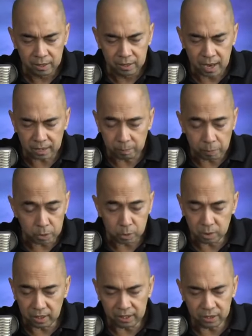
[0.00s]
not
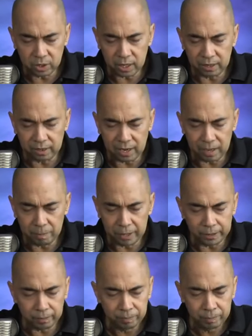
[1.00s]
personal agenda,
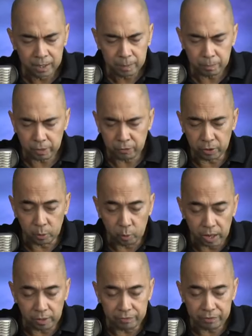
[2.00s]
but for the
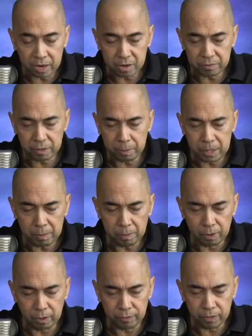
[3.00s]
welfare of the
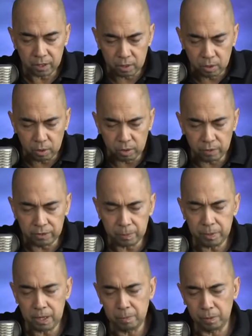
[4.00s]
people, for the good of the
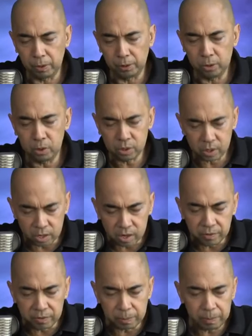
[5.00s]
people, to
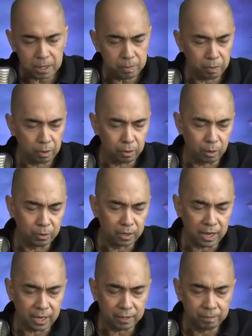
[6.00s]
serve the people, O
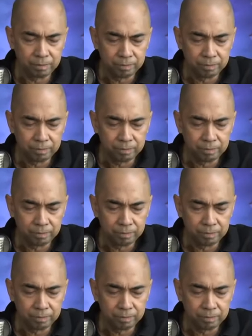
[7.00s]
God.